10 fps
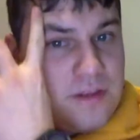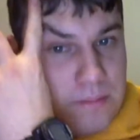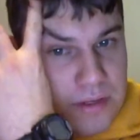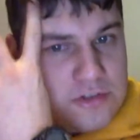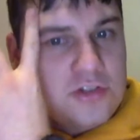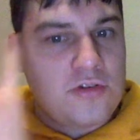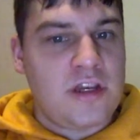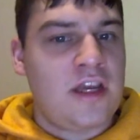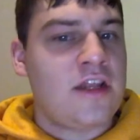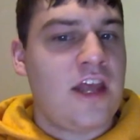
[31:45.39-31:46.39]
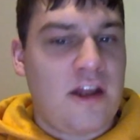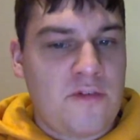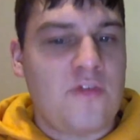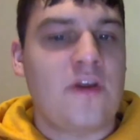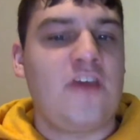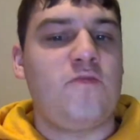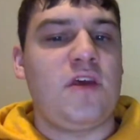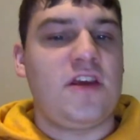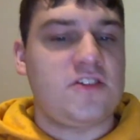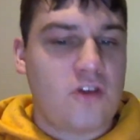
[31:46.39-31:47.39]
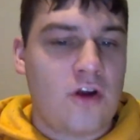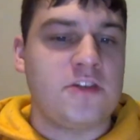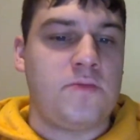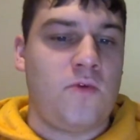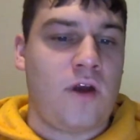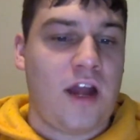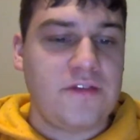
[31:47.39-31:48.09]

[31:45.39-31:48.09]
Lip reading: Then Beale Street, Can You Ever Forgive Me, Star Is Born.